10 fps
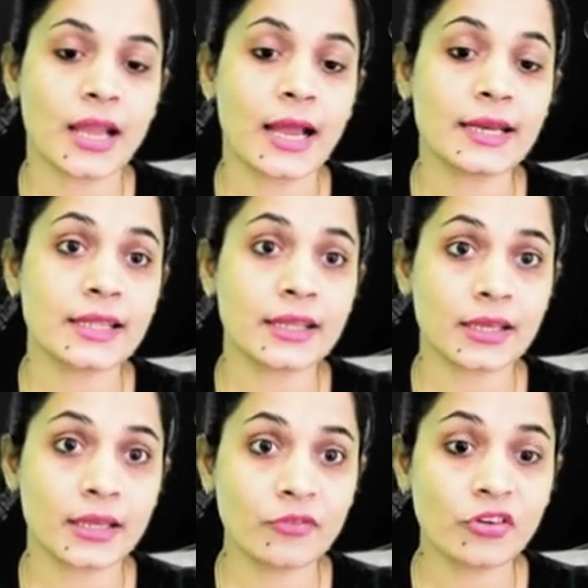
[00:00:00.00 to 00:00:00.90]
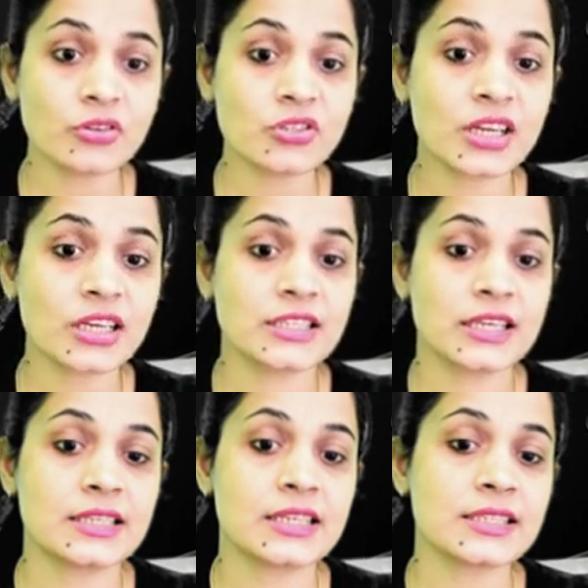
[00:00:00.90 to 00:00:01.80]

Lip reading: and the evolutionary changes